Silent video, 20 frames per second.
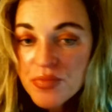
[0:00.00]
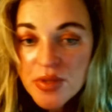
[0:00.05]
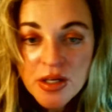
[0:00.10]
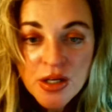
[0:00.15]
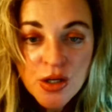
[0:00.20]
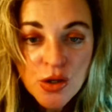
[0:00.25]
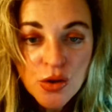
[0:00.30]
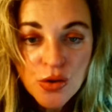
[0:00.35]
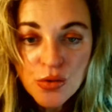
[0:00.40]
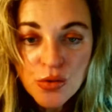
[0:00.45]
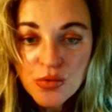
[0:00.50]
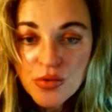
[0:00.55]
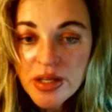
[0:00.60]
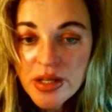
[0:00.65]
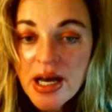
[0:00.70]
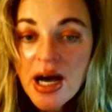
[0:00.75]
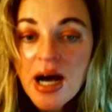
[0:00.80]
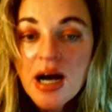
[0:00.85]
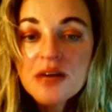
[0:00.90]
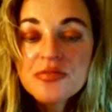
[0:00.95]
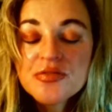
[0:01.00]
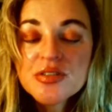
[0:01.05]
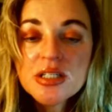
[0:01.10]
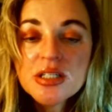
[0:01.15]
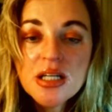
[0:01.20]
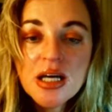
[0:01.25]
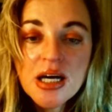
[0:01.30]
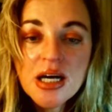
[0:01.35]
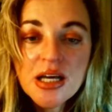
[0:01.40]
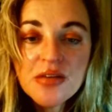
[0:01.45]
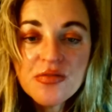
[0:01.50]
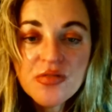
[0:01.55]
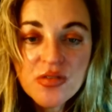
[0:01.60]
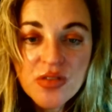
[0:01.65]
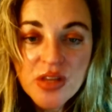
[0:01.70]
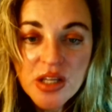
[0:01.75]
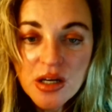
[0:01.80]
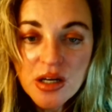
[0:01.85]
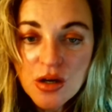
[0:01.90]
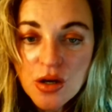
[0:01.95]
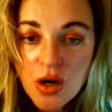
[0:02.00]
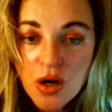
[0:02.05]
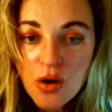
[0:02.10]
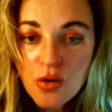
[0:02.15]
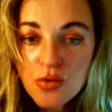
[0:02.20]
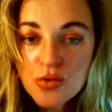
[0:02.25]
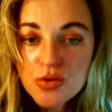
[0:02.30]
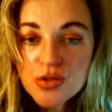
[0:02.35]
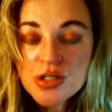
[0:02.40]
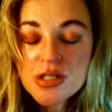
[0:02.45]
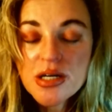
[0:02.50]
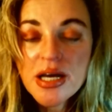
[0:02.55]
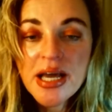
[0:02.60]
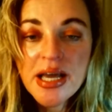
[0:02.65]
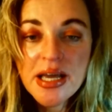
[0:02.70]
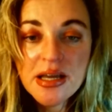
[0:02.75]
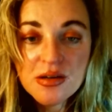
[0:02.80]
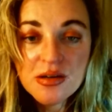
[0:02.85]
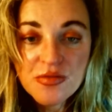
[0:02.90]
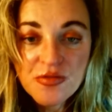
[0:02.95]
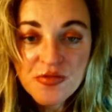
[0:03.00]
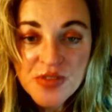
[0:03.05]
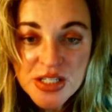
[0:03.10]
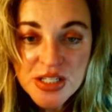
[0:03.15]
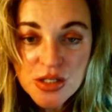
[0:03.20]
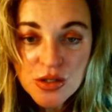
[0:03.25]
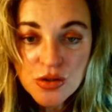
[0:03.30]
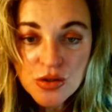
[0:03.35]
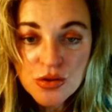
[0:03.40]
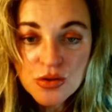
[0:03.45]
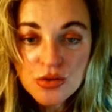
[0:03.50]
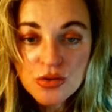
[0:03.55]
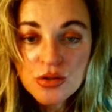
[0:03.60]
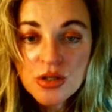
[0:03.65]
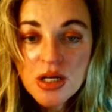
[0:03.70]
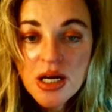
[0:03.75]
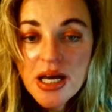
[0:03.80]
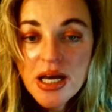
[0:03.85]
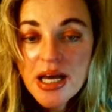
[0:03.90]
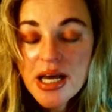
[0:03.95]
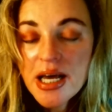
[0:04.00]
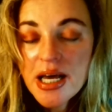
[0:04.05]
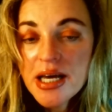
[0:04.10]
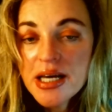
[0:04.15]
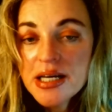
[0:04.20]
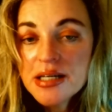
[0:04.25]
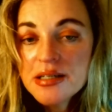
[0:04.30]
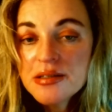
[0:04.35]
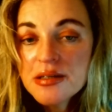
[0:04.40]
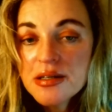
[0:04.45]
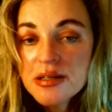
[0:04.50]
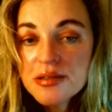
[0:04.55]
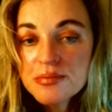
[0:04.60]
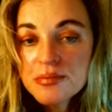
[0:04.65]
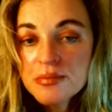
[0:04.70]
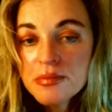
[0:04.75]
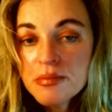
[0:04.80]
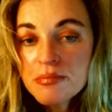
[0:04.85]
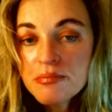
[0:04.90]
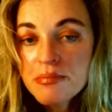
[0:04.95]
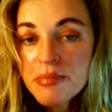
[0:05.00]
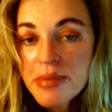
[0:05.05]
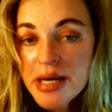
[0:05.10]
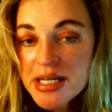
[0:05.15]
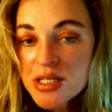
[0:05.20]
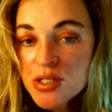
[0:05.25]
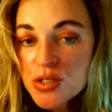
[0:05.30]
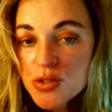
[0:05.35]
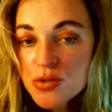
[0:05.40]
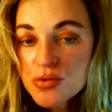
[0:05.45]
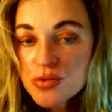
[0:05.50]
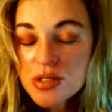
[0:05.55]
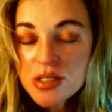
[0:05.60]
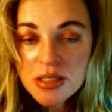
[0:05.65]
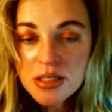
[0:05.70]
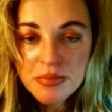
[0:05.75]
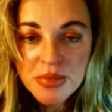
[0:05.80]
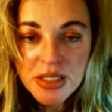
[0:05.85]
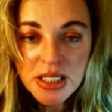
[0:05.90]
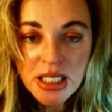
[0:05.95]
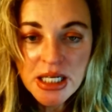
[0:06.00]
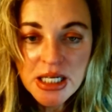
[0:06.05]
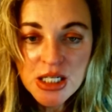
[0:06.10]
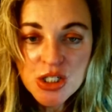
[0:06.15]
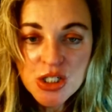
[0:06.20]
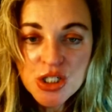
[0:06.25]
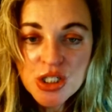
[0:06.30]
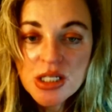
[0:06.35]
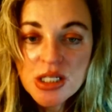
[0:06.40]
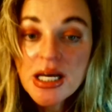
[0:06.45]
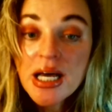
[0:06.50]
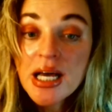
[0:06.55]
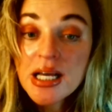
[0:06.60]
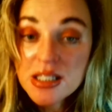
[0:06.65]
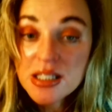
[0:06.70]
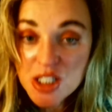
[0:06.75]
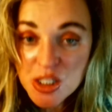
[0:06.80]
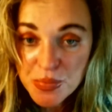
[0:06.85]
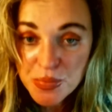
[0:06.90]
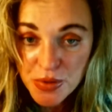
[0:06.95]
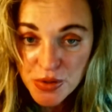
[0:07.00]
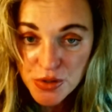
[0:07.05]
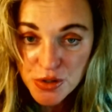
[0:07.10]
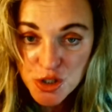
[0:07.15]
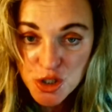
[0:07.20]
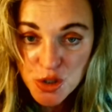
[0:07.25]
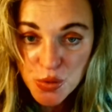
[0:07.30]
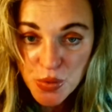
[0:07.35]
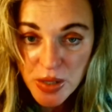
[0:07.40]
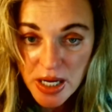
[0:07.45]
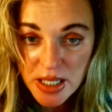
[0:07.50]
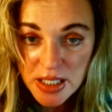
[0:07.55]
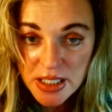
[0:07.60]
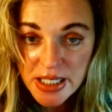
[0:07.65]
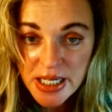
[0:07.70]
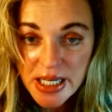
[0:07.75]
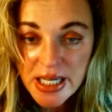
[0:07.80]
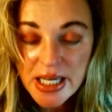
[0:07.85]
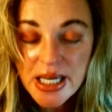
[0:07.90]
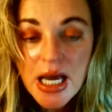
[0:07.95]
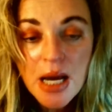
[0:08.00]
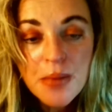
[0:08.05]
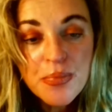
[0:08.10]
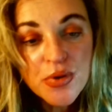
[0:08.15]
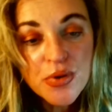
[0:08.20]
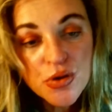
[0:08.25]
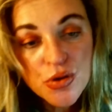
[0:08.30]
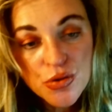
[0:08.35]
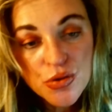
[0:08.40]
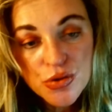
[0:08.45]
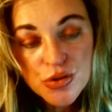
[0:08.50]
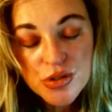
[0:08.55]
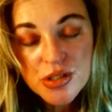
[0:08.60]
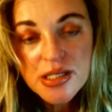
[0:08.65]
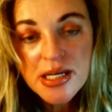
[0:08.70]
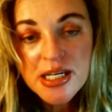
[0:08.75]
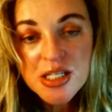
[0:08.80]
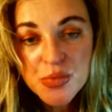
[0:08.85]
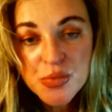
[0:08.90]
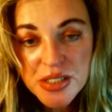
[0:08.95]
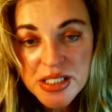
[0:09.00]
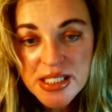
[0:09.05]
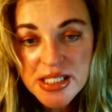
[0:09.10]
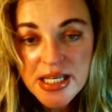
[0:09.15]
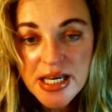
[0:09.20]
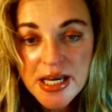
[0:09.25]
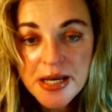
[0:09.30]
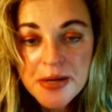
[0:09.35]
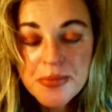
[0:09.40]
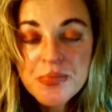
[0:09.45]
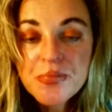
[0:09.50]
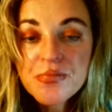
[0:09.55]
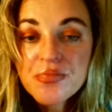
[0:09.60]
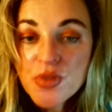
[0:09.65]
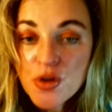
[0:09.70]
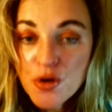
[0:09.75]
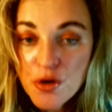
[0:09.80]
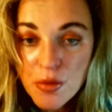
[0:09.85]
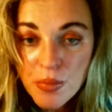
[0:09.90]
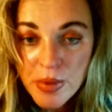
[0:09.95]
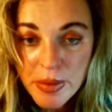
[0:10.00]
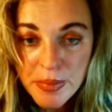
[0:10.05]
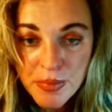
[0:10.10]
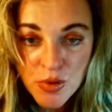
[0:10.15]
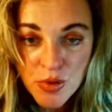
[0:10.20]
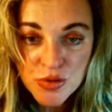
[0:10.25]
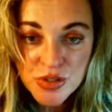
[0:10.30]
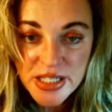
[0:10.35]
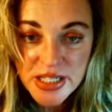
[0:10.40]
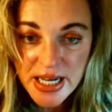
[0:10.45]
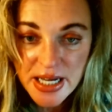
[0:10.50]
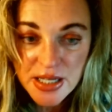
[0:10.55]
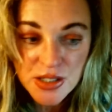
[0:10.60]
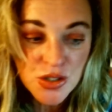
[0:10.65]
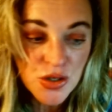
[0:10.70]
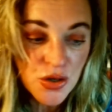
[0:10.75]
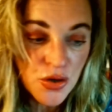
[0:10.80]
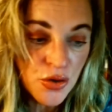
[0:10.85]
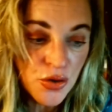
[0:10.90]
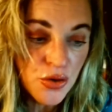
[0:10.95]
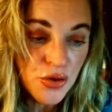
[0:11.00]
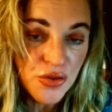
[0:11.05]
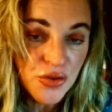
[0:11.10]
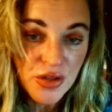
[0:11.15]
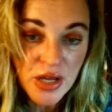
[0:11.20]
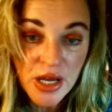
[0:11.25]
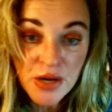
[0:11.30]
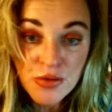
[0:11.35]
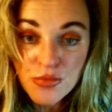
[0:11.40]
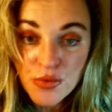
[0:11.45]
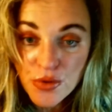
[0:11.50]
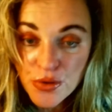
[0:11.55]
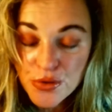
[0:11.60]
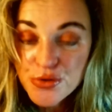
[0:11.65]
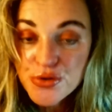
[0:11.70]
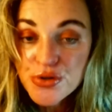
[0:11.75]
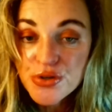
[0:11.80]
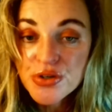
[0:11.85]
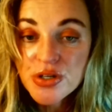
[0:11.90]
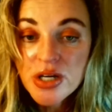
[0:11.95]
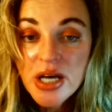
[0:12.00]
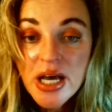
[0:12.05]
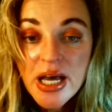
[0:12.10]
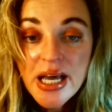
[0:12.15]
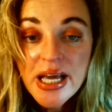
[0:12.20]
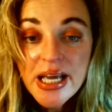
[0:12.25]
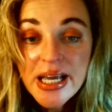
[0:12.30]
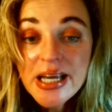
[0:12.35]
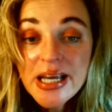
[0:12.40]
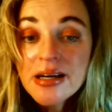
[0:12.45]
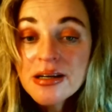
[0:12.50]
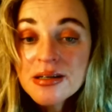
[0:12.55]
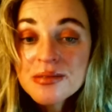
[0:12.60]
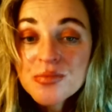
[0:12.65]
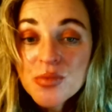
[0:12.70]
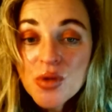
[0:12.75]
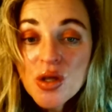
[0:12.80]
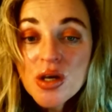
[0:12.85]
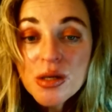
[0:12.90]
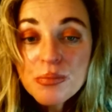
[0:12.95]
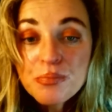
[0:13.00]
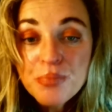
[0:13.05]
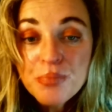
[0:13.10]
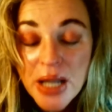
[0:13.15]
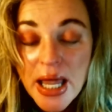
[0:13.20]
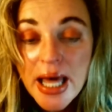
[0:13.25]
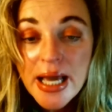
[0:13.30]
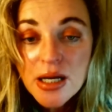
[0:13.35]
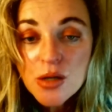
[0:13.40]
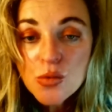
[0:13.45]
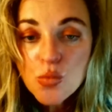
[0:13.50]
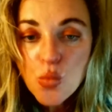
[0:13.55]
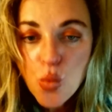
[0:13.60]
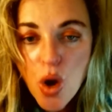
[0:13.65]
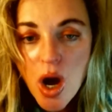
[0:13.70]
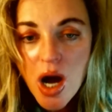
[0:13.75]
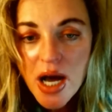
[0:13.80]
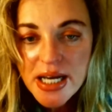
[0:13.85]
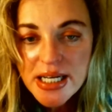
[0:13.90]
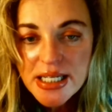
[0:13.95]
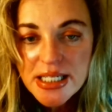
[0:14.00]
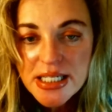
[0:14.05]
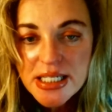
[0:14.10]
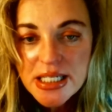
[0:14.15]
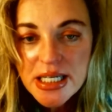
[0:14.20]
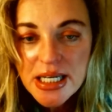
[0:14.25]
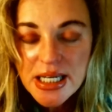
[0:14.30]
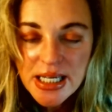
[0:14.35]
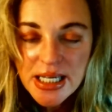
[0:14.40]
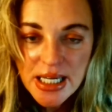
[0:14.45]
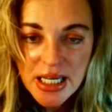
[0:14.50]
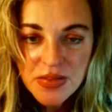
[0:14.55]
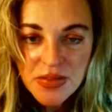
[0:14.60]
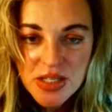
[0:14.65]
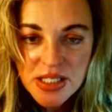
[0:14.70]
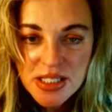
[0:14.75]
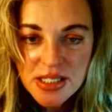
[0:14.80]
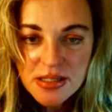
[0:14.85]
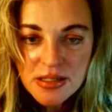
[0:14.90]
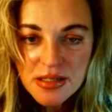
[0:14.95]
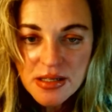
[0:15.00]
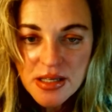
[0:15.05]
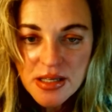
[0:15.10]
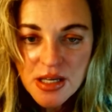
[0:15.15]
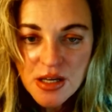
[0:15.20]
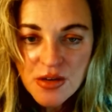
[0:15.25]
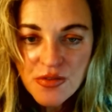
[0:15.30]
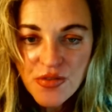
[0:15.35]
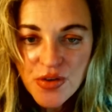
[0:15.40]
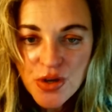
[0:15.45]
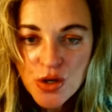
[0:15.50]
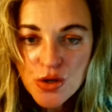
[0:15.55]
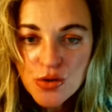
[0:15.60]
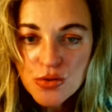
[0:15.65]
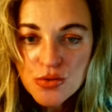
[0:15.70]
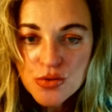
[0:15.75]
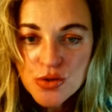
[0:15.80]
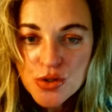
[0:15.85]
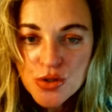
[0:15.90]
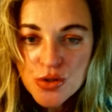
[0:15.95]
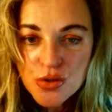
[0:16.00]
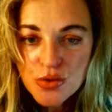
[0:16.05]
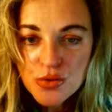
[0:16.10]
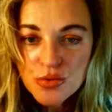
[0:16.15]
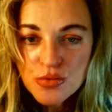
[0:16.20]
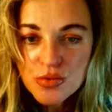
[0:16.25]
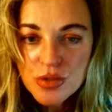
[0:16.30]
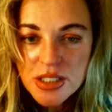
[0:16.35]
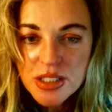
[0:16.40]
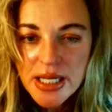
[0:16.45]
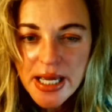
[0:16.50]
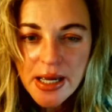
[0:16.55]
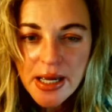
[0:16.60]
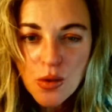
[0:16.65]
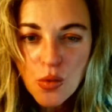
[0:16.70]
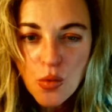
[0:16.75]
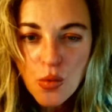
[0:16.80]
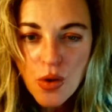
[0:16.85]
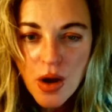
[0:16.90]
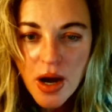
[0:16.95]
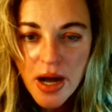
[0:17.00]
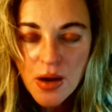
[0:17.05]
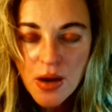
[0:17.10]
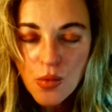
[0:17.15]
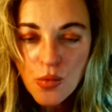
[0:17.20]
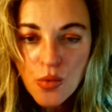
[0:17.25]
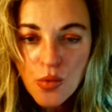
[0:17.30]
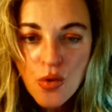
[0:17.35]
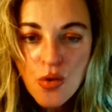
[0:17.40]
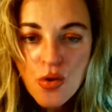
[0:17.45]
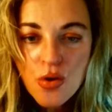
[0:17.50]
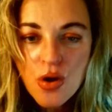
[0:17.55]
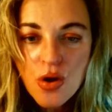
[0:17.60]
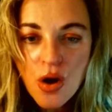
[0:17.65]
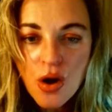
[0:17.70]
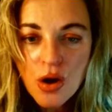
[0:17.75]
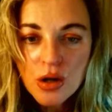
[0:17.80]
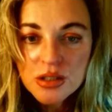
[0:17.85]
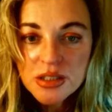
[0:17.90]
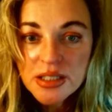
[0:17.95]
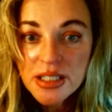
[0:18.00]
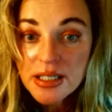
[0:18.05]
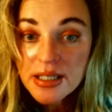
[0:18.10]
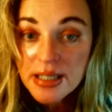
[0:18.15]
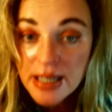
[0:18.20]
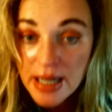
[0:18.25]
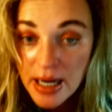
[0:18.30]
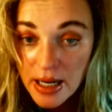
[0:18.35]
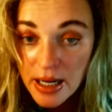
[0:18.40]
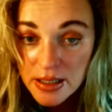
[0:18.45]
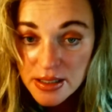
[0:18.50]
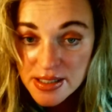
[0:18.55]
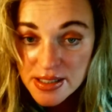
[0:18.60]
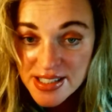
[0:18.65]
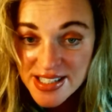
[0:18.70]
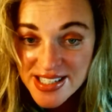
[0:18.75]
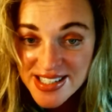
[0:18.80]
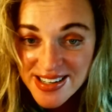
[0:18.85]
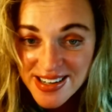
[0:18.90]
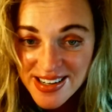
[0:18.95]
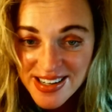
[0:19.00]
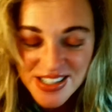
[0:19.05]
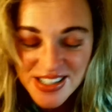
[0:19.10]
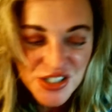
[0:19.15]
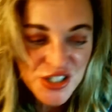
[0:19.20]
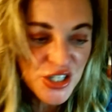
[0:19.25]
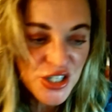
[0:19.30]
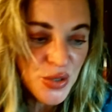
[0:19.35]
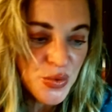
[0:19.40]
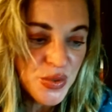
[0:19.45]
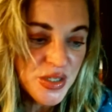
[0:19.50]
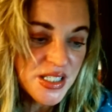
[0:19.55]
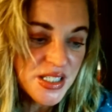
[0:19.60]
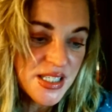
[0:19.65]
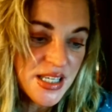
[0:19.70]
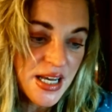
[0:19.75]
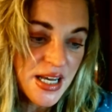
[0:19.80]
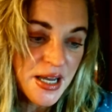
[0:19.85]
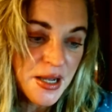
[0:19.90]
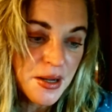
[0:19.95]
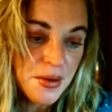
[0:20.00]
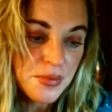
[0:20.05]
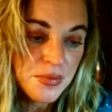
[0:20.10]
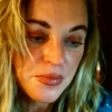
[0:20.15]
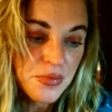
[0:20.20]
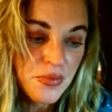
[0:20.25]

you know, the afterlife and the occult and physical and mental stimulation and spirituality. Capricorns, as we said, you're a bit more down to earth and rooted in black and white. And this is a year for you to take a walk on the colored side, shall we say.